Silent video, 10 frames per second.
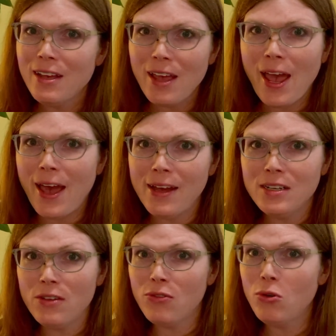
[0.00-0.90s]
and,
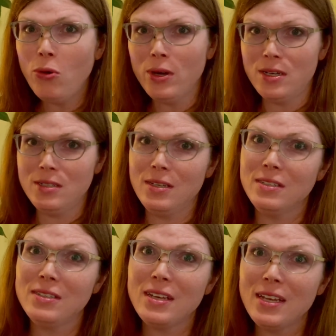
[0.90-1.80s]
of course,
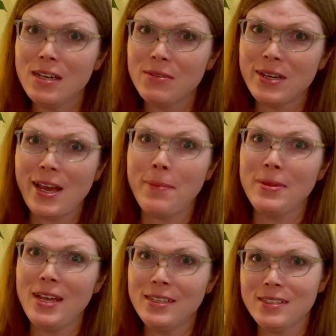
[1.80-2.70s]
security
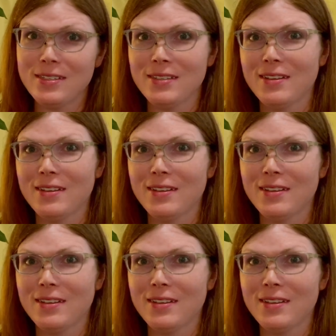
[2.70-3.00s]
updates.